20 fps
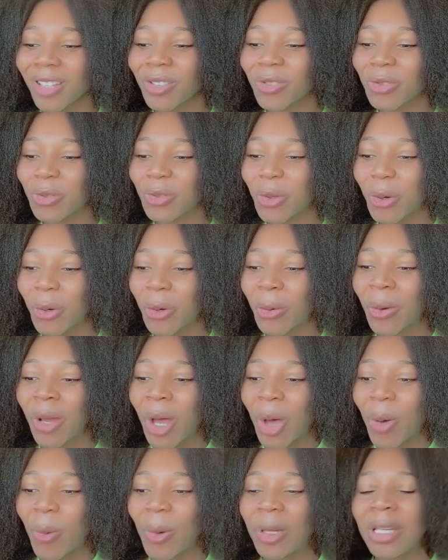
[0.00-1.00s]
so
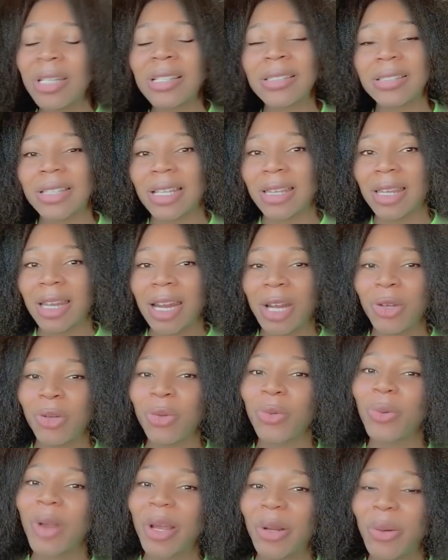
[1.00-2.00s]
when he said that, I
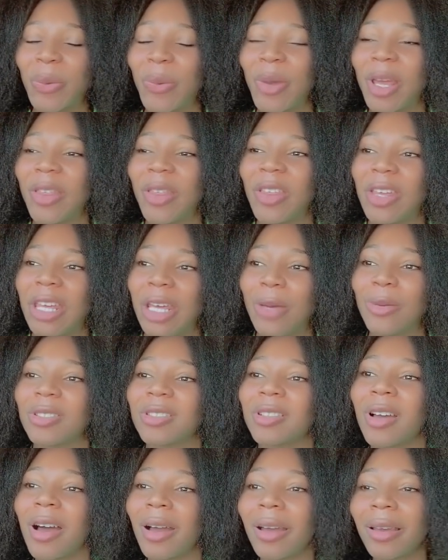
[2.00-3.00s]
knew right away that he was
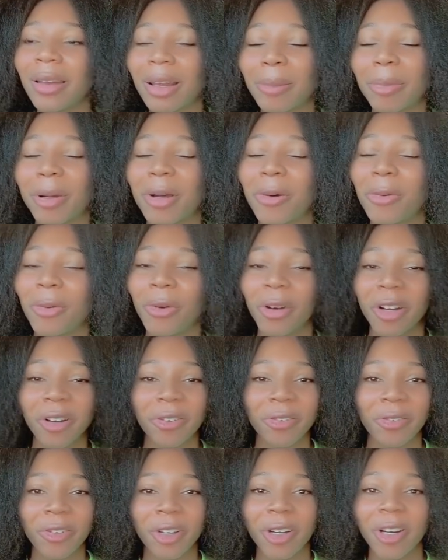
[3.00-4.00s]
talking about
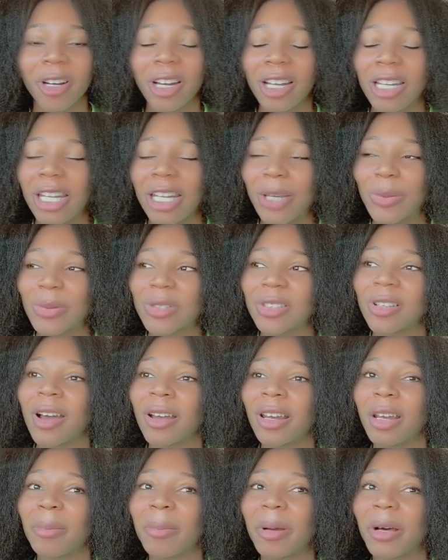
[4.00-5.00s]
warfare and he was
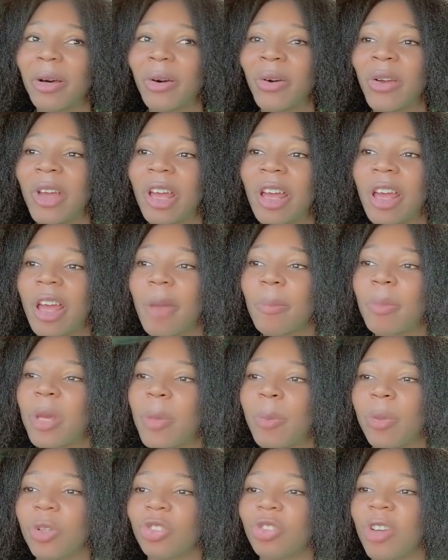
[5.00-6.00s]
talking about
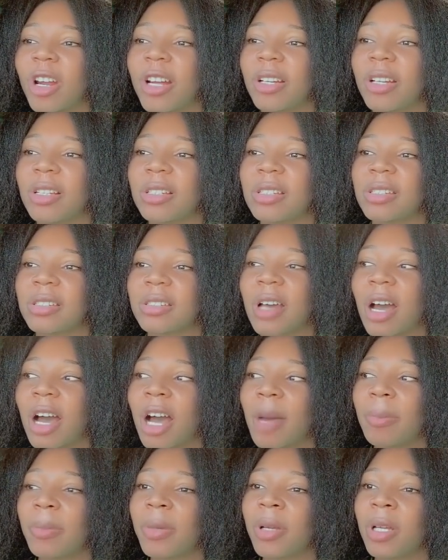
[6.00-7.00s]
people trying to
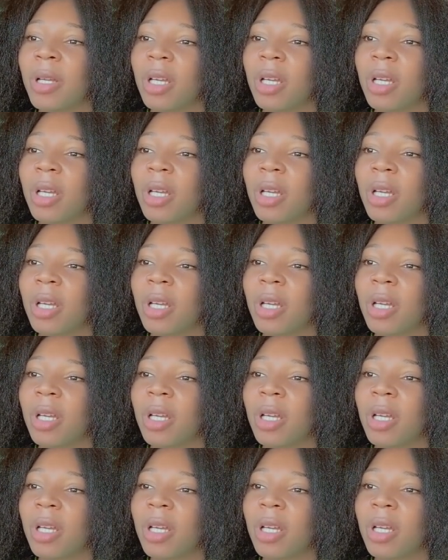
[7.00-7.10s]
stop